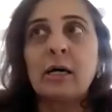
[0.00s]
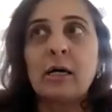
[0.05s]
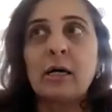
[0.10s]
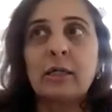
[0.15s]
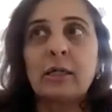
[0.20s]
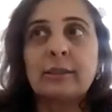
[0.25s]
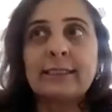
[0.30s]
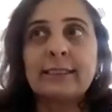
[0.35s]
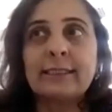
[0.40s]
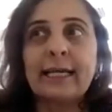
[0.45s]

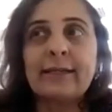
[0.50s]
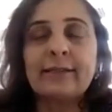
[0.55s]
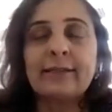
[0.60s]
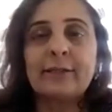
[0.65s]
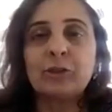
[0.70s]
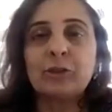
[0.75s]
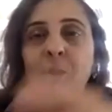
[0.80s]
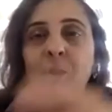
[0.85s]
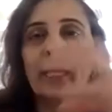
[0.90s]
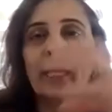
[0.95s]
saying
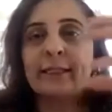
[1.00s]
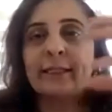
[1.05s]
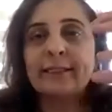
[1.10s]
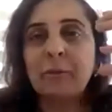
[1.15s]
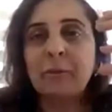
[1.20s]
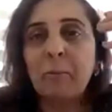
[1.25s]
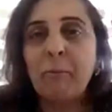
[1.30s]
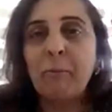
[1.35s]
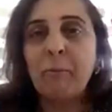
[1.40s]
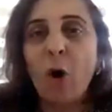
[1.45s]
that, okay, it's
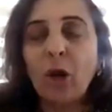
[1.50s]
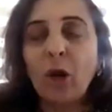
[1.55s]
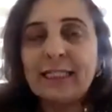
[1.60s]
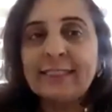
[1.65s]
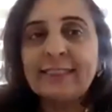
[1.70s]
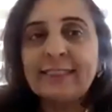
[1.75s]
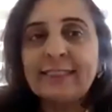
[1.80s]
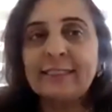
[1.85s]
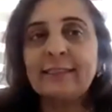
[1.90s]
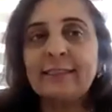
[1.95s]
a
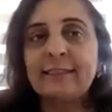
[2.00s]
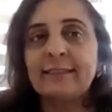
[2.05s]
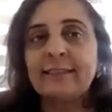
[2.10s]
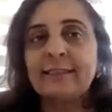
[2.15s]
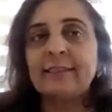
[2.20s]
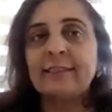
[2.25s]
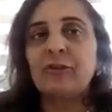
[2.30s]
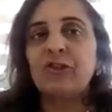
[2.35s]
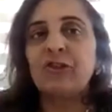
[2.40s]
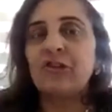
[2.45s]
policy
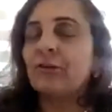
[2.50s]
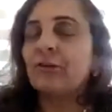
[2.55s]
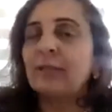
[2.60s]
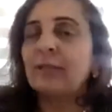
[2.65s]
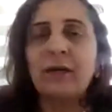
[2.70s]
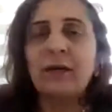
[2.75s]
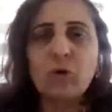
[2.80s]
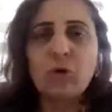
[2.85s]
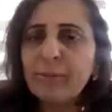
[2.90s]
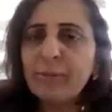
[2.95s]
decision,
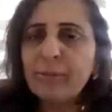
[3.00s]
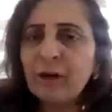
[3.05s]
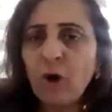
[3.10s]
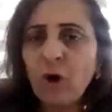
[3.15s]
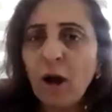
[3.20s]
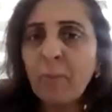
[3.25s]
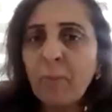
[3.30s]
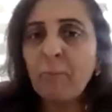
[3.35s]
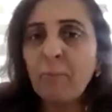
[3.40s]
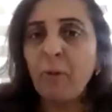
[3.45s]
that could be
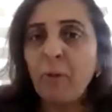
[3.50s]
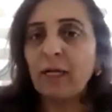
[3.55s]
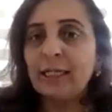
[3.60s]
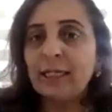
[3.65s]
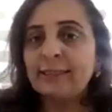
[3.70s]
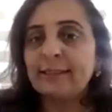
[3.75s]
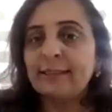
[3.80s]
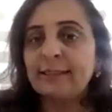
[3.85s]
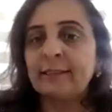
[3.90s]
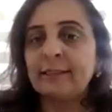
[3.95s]
wrong
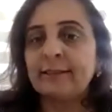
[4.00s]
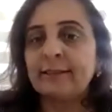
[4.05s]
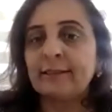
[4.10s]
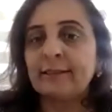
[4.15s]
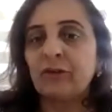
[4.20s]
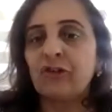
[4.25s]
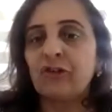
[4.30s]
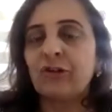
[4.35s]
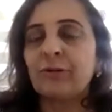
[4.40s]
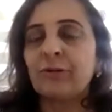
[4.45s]
policy
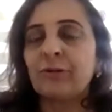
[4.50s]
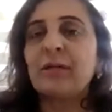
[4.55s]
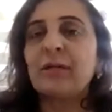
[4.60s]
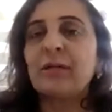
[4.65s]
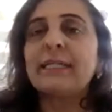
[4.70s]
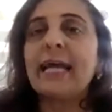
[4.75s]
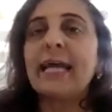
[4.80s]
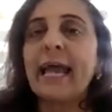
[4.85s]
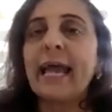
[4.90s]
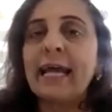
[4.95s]
decision, but
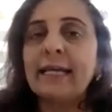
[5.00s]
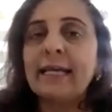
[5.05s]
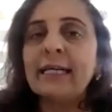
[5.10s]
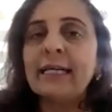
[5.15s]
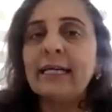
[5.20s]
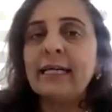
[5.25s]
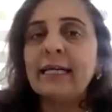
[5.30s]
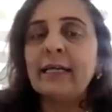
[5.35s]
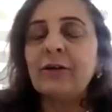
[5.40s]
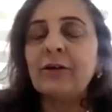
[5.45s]

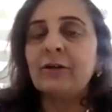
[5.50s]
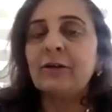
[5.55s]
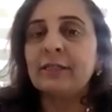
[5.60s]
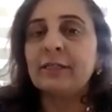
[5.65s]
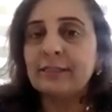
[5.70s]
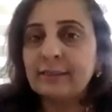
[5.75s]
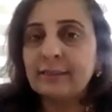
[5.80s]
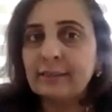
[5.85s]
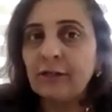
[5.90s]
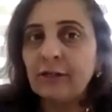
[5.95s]
any
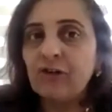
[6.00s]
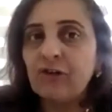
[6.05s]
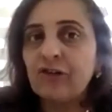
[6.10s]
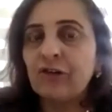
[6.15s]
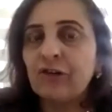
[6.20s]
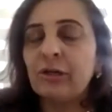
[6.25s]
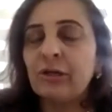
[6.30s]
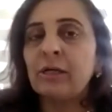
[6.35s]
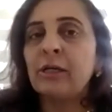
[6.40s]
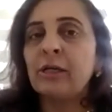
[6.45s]

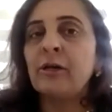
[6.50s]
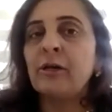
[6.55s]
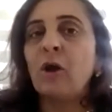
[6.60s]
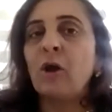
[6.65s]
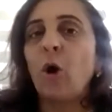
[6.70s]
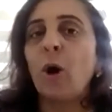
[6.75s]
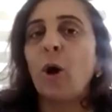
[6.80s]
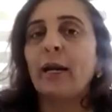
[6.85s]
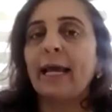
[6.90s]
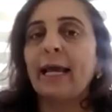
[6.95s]
decision
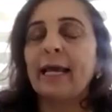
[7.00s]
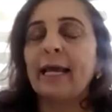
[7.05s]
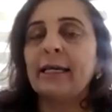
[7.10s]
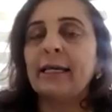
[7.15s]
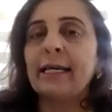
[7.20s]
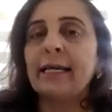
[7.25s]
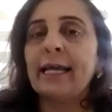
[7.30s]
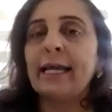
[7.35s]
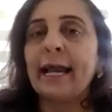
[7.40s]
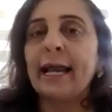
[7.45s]
or
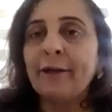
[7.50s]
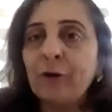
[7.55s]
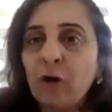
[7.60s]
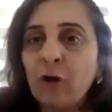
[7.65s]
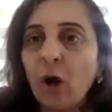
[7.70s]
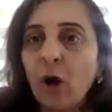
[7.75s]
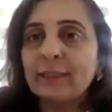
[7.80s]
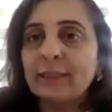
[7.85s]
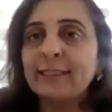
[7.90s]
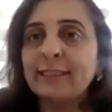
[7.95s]
any
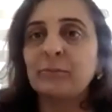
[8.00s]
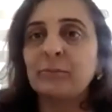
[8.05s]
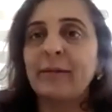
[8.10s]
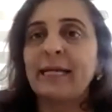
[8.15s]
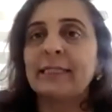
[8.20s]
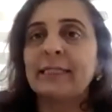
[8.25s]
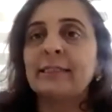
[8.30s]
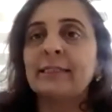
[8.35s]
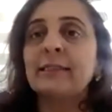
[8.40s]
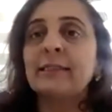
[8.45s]

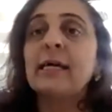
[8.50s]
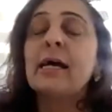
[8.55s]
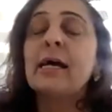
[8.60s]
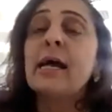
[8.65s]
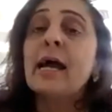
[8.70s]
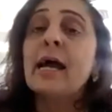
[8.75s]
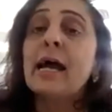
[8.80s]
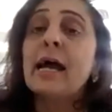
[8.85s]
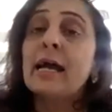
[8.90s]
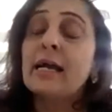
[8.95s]
endorsement
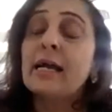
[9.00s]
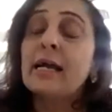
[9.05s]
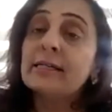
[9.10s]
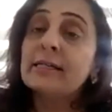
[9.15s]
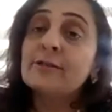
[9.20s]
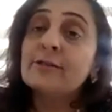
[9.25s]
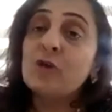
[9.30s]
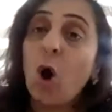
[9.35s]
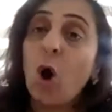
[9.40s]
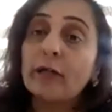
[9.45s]

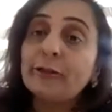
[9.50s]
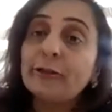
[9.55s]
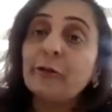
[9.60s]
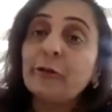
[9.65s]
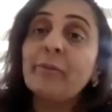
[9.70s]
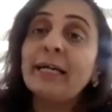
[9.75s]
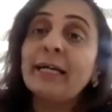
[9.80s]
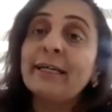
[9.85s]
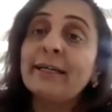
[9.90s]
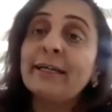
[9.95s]
is
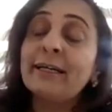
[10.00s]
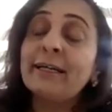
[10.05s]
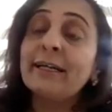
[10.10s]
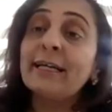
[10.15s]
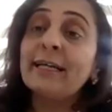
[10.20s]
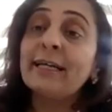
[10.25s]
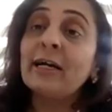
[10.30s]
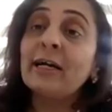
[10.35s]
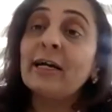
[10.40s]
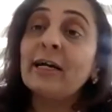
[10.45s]

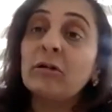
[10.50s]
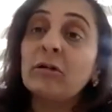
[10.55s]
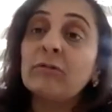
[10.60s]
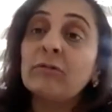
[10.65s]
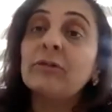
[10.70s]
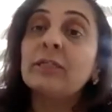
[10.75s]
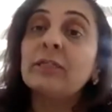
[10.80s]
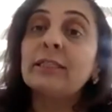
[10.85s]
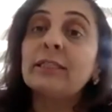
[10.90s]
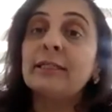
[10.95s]
automatically
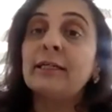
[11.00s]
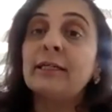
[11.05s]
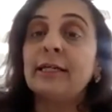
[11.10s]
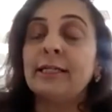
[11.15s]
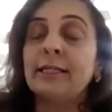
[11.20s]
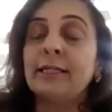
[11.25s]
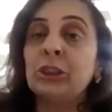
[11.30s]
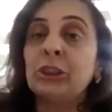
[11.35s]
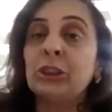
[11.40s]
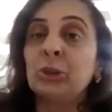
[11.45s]
converted
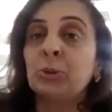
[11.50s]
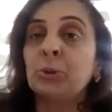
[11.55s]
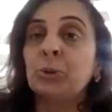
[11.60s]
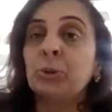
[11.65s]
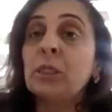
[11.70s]
into